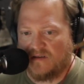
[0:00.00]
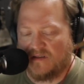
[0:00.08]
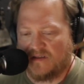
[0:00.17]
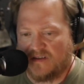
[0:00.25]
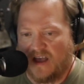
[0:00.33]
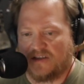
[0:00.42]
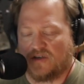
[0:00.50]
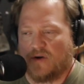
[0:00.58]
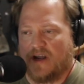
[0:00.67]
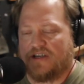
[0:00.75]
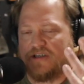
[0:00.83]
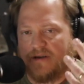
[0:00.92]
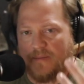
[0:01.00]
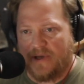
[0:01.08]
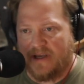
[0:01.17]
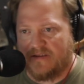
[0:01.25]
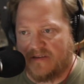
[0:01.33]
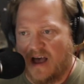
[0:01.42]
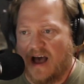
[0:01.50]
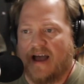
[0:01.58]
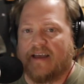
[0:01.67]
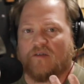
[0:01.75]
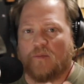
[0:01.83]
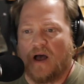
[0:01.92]
saturation to be as
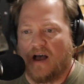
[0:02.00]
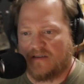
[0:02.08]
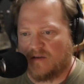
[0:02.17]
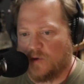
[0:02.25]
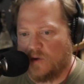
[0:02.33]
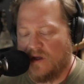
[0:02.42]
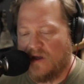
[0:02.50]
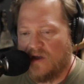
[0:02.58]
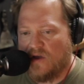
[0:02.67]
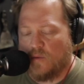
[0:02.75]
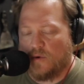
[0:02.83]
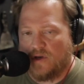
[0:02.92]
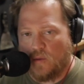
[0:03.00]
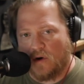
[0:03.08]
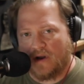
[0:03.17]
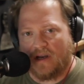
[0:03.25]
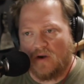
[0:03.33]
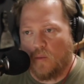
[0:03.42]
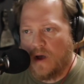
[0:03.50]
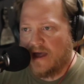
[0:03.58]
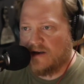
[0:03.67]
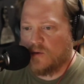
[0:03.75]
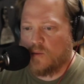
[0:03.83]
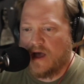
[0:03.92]
high as possible, when you work into
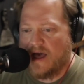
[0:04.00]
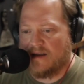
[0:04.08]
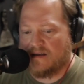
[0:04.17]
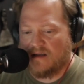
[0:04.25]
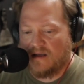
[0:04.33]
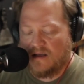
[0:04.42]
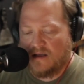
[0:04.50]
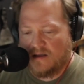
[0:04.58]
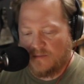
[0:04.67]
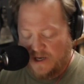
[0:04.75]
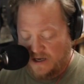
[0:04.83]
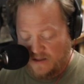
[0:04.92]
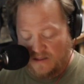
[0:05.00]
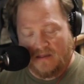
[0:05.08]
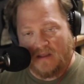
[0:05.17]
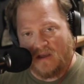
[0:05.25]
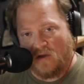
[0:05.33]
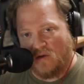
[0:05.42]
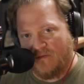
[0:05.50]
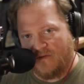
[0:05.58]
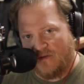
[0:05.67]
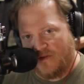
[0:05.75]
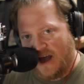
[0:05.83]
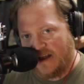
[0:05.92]
wet, meaning that
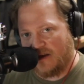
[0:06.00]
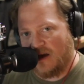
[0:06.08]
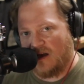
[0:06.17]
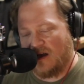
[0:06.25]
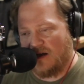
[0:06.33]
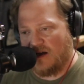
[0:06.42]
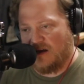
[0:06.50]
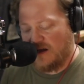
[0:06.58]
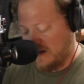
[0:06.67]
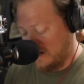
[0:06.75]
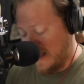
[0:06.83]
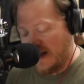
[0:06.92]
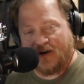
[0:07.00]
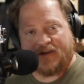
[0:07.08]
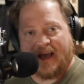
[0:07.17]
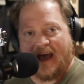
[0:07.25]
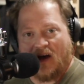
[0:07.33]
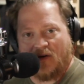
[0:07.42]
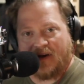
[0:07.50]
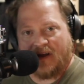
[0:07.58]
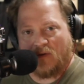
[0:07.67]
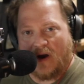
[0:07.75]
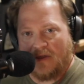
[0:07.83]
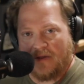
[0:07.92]
you've got a layer down,
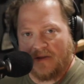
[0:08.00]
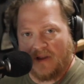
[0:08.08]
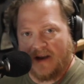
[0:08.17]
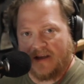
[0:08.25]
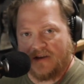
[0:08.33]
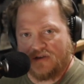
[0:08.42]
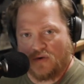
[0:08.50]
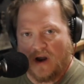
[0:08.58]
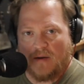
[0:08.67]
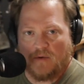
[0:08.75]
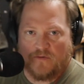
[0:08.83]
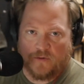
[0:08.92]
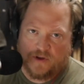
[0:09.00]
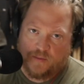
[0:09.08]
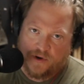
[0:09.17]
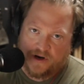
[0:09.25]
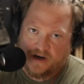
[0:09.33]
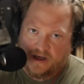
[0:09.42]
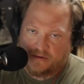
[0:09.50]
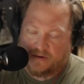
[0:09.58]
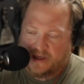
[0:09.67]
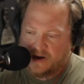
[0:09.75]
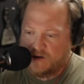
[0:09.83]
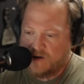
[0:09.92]
and rather than letting it dry before you put another
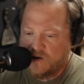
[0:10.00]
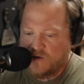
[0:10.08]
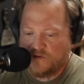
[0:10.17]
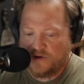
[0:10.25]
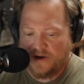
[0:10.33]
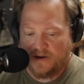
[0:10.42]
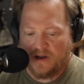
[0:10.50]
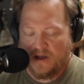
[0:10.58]
layer over it,